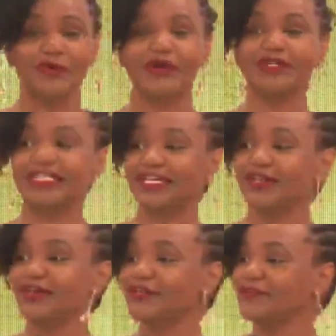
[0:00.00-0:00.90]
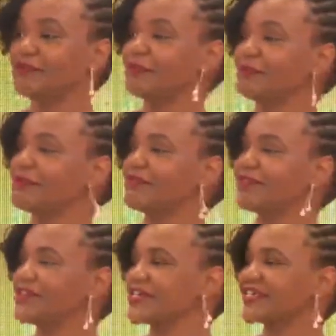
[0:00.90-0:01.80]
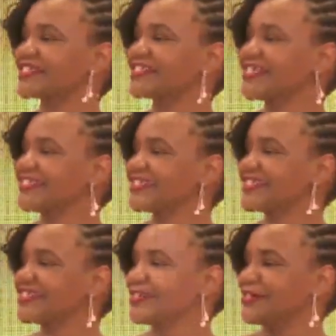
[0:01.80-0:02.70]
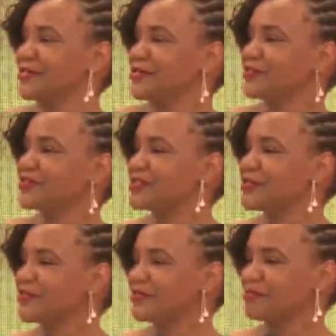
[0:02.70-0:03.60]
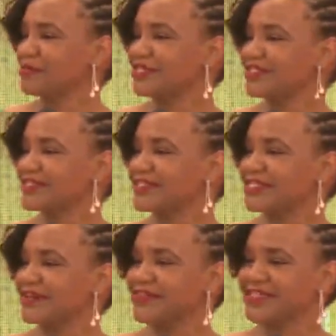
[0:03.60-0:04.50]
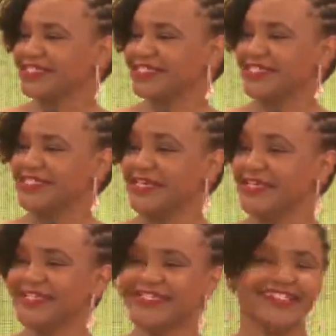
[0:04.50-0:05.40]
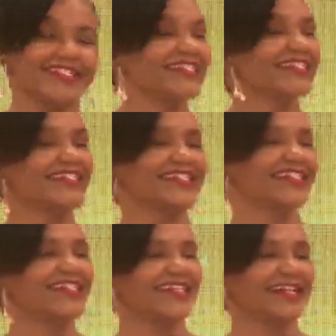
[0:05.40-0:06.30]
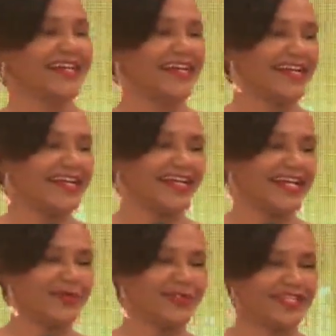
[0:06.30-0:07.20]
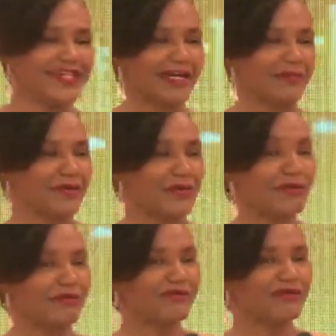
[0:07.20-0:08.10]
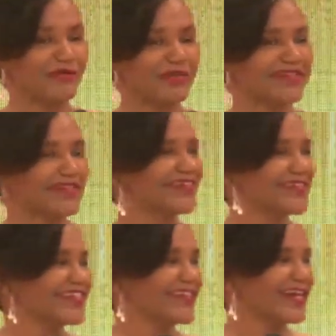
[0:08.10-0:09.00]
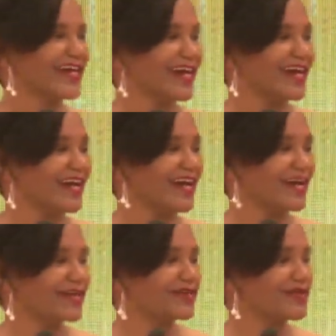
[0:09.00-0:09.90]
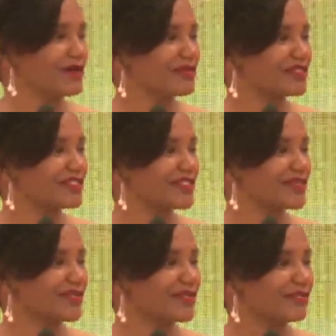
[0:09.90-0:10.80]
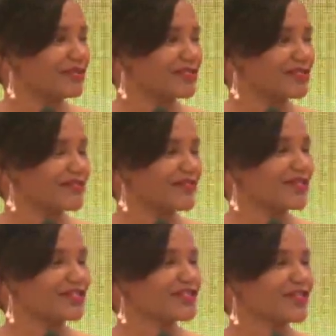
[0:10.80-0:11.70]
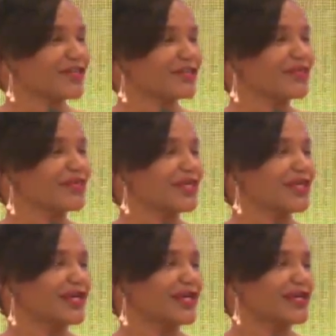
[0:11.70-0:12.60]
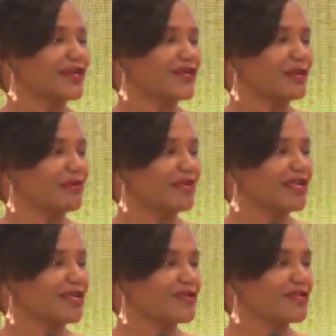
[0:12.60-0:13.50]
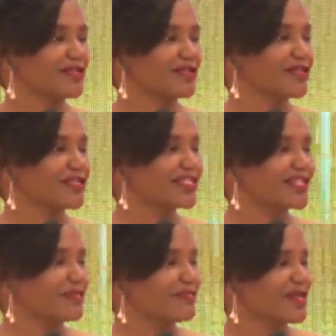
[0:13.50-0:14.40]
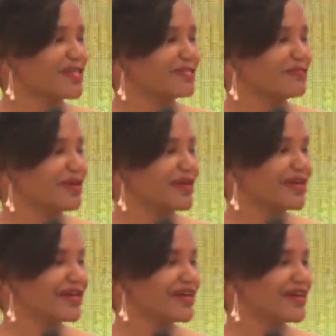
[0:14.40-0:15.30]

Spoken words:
on, a lot of people were very excited to see what the prison service does. It was like coming home for me. I grew up sitting on the prison's furniture, grew up playing with the dolls that are made by